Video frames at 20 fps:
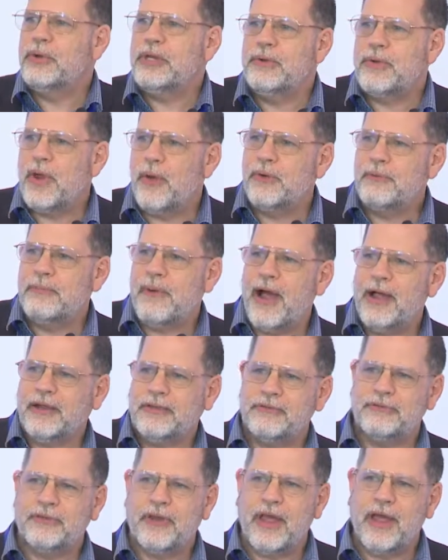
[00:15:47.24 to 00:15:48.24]
do you know in
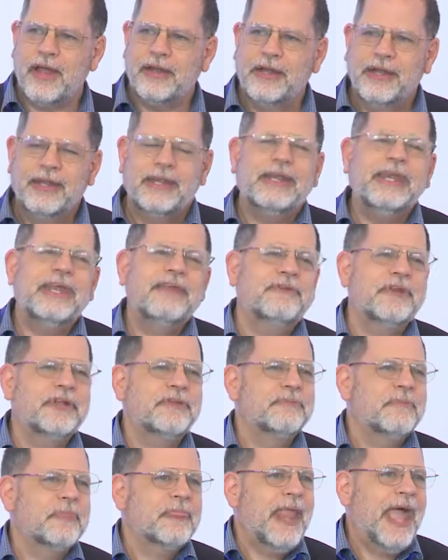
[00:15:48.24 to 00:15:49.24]
Pakistan?
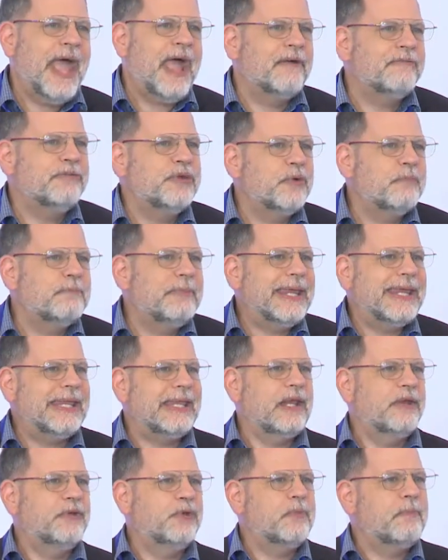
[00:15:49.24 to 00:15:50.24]
Even, have you
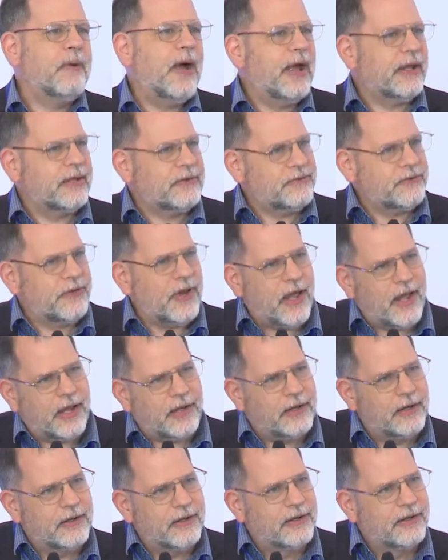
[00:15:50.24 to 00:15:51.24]
been to
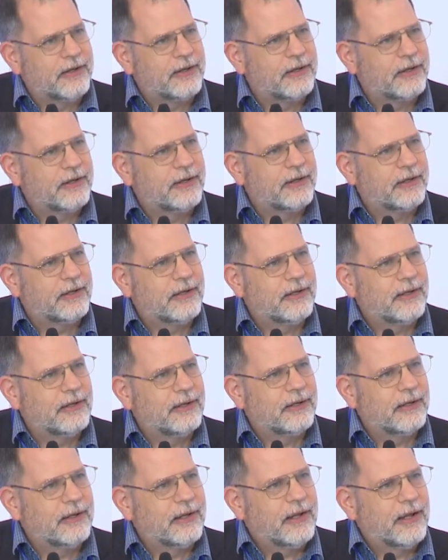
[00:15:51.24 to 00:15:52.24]
Pakistan?
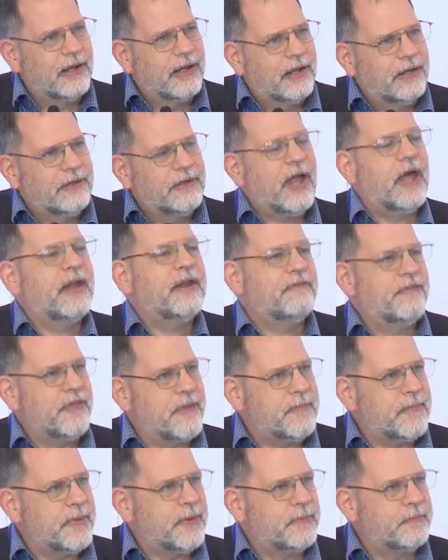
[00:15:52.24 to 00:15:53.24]
None of
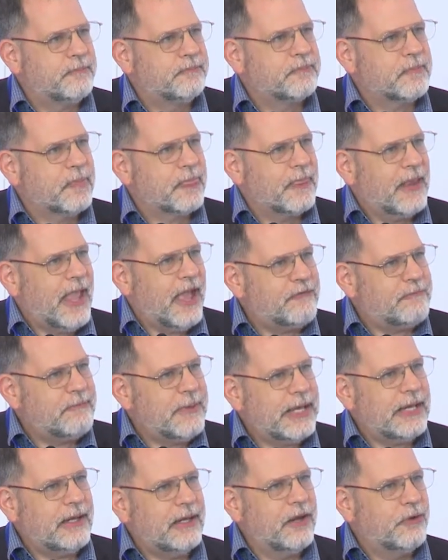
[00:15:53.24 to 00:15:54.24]
them have
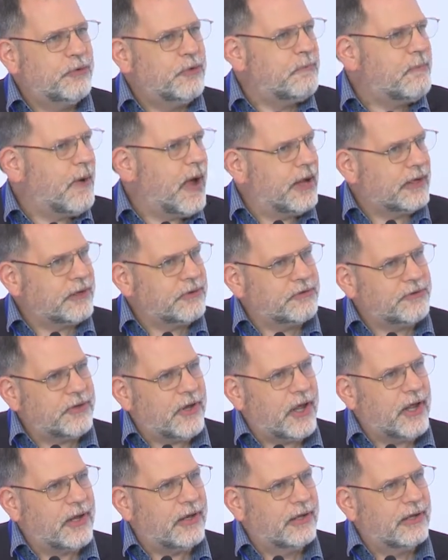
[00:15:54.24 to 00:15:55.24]
been to
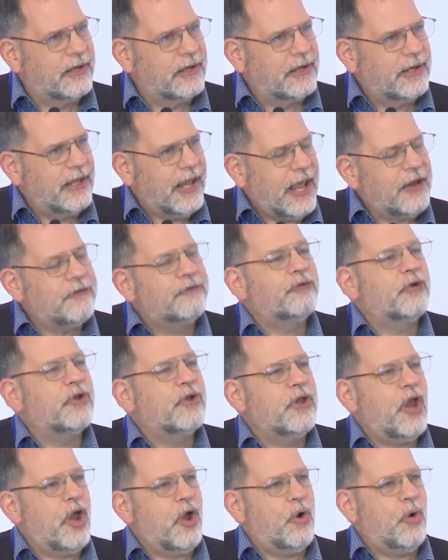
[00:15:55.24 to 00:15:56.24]
Pakistan, and for
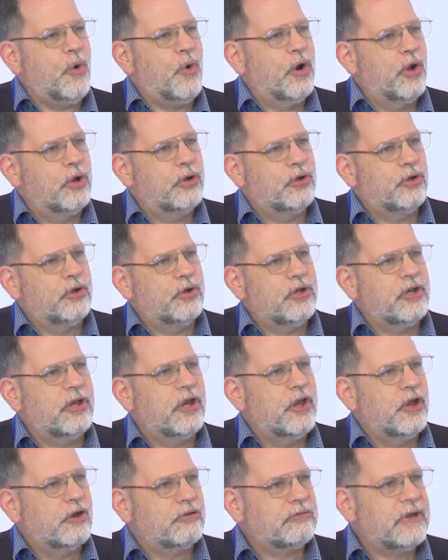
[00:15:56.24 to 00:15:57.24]
no
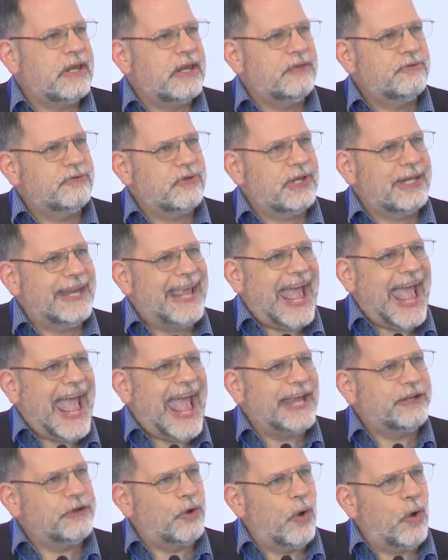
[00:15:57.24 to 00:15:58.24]
good reason
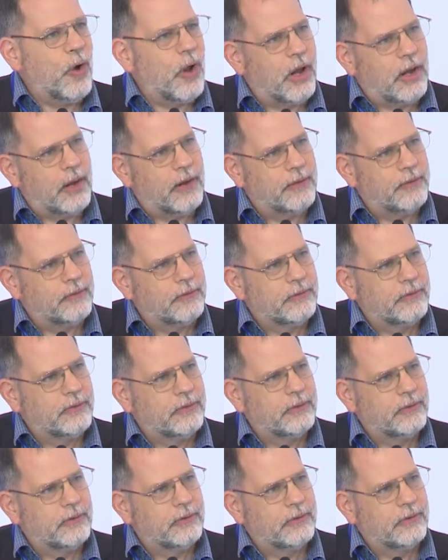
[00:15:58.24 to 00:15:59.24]
at all.
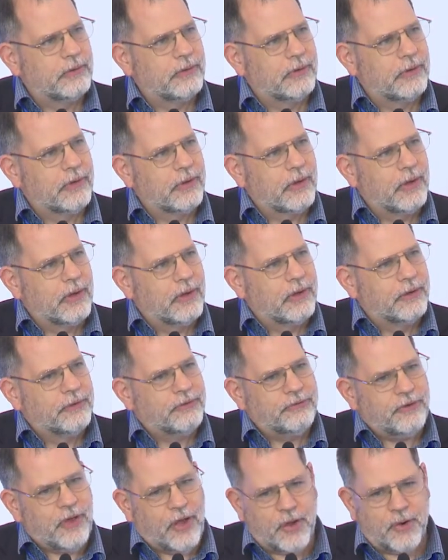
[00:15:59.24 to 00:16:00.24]

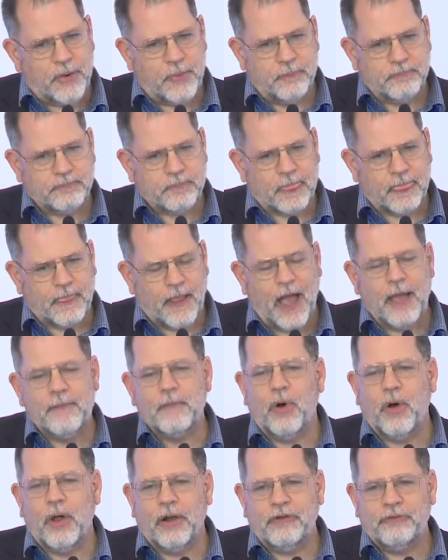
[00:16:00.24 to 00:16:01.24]
So I'm
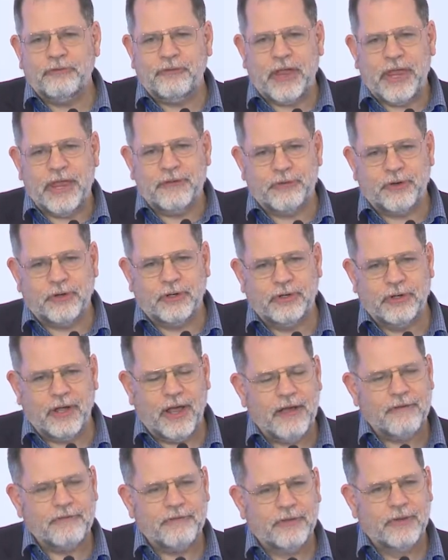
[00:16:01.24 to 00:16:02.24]
all in favor
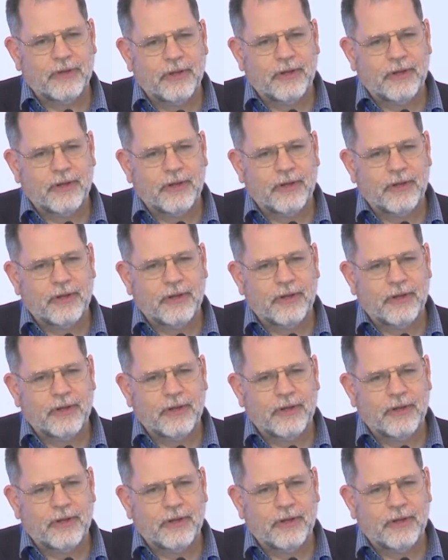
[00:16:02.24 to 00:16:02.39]
of